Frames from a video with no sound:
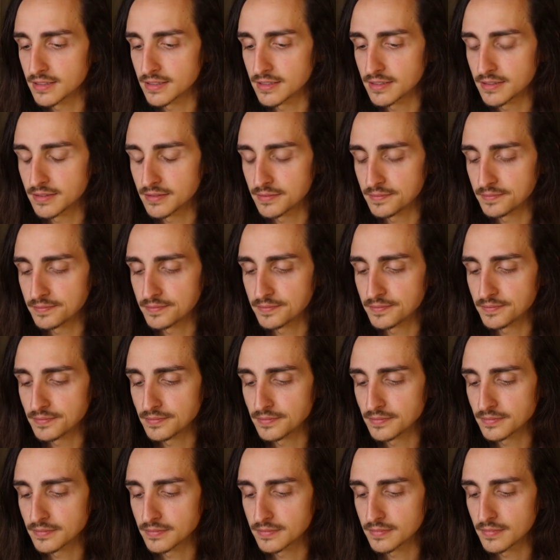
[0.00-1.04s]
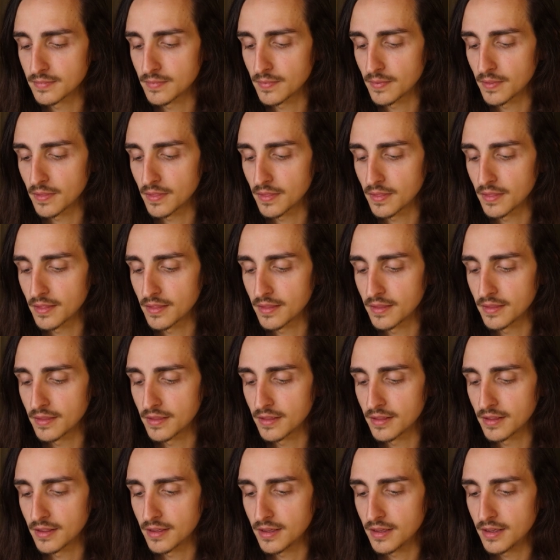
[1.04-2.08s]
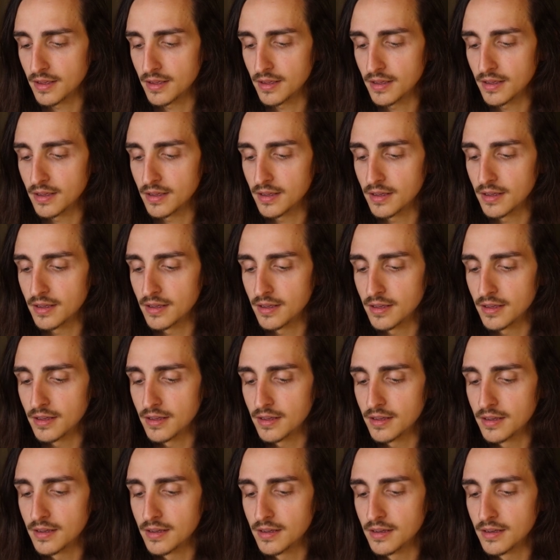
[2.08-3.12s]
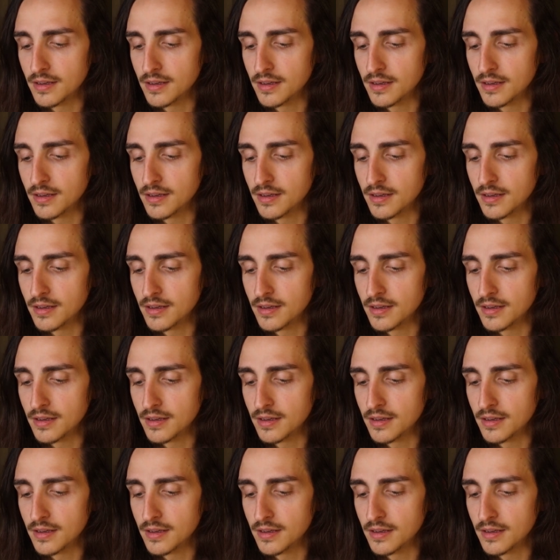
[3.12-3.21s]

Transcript: [no speech]